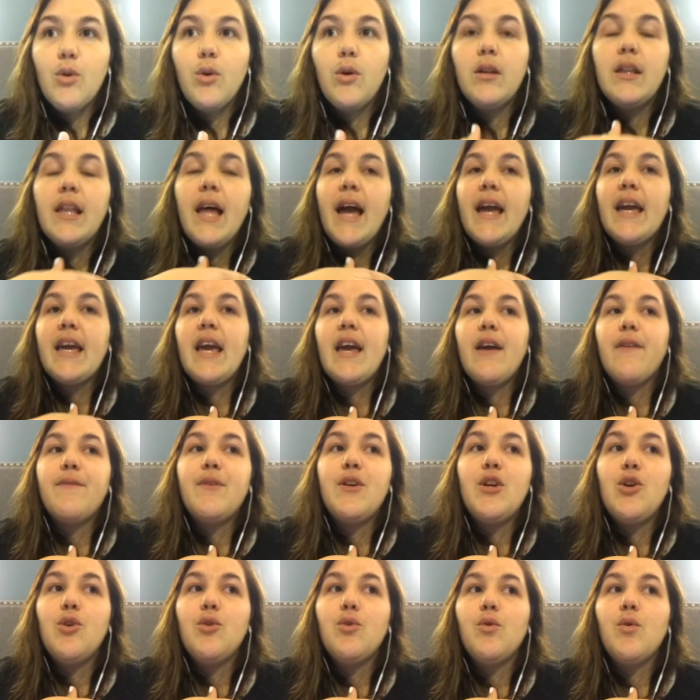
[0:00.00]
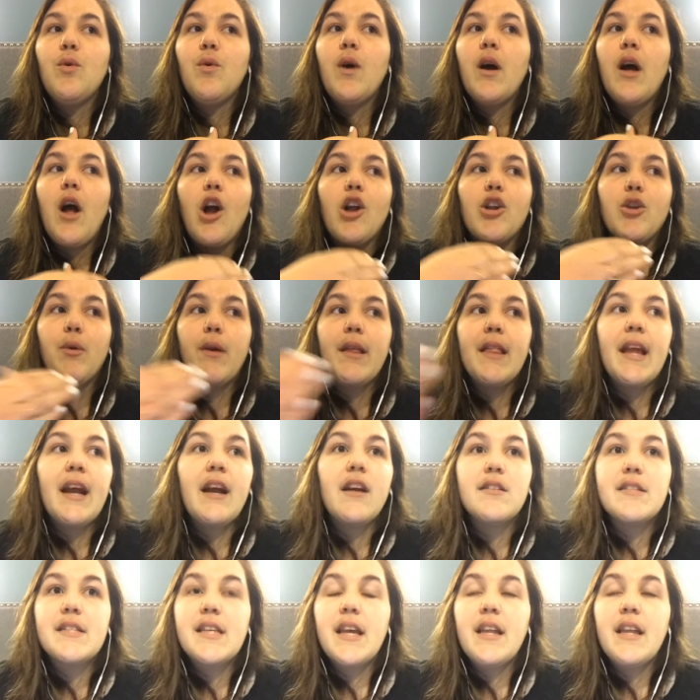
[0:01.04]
Like if you are doing the hair, skin,